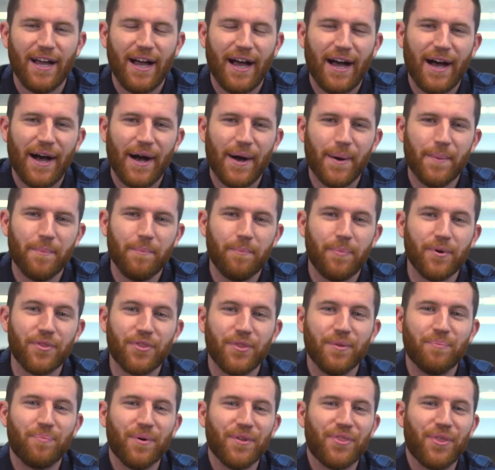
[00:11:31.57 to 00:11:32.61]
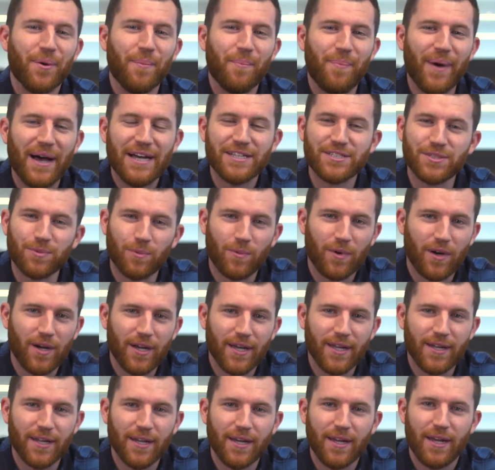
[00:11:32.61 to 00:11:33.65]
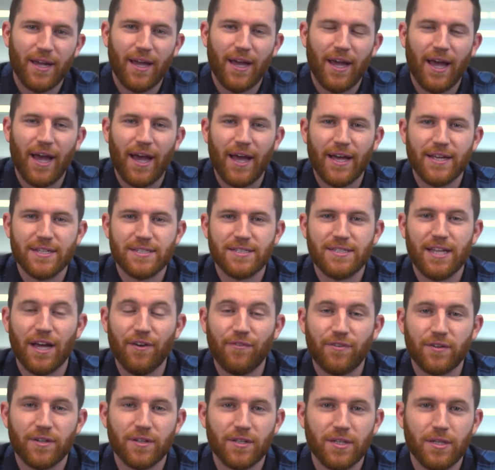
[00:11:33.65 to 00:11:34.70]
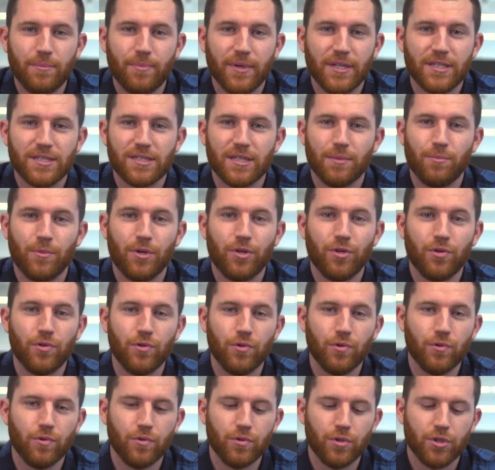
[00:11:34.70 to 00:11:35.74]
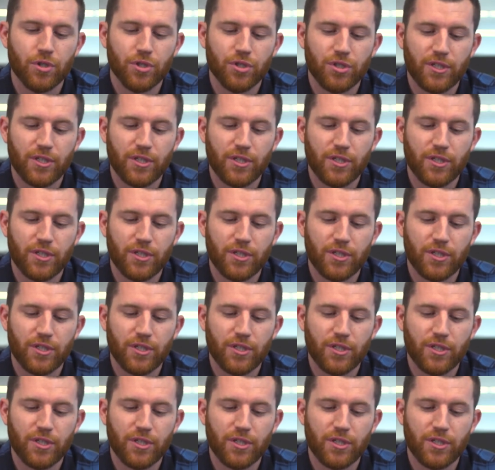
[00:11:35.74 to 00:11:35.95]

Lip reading: But the best one has definitely been someone who